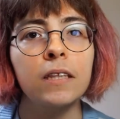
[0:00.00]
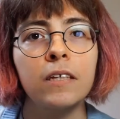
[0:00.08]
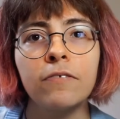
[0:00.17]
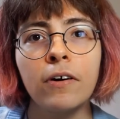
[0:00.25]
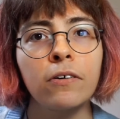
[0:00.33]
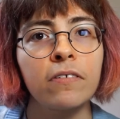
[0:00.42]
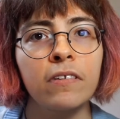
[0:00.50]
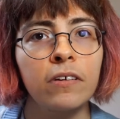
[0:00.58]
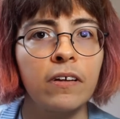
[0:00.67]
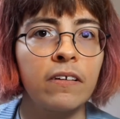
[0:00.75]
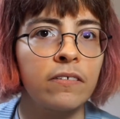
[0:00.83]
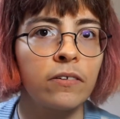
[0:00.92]
The focus
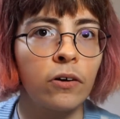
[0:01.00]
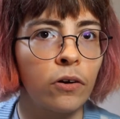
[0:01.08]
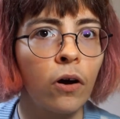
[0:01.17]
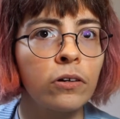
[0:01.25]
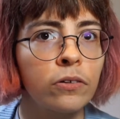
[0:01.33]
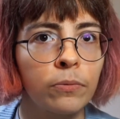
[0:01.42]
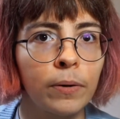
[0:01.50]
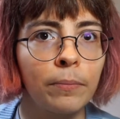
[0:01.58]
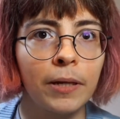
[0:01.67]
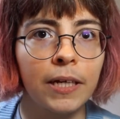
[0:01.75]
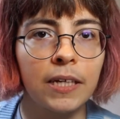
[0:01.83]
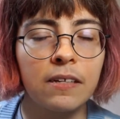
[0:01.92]
is not on the
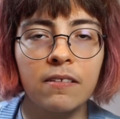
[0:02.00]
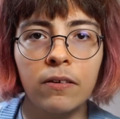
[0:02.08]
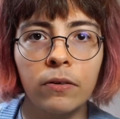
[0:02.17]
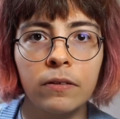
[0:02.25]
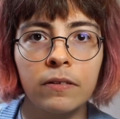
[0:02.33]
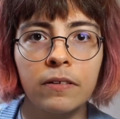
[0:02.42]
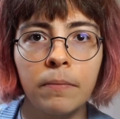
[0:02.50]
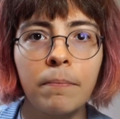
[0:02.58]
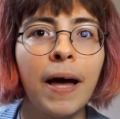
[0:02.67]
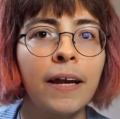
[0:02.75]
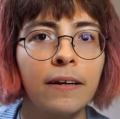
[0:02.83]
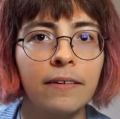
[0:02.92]
women, it's on the
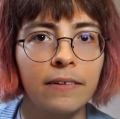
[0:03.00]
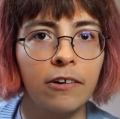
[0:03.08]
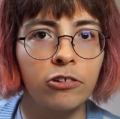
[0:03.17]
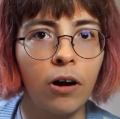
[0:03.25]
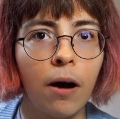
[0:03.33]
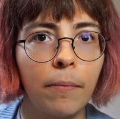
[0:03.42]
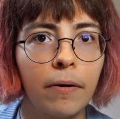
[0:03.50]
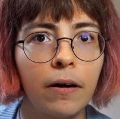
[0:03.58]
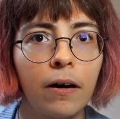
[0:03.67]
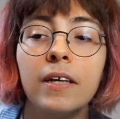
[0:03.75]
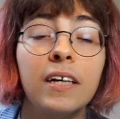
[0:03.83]
men and their drama.